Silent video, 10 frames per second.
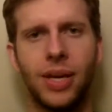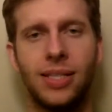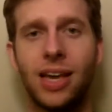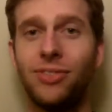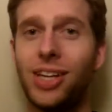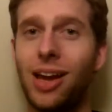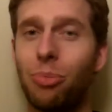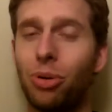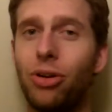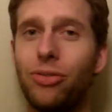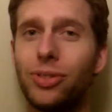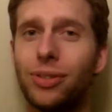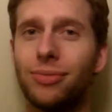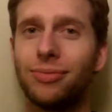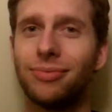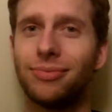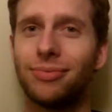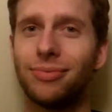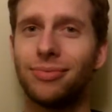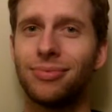It's FDA approved.
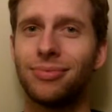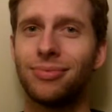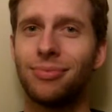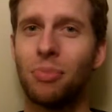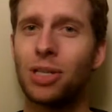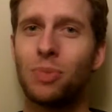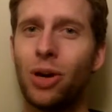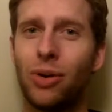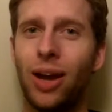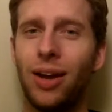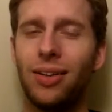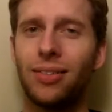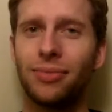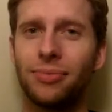Must be okay.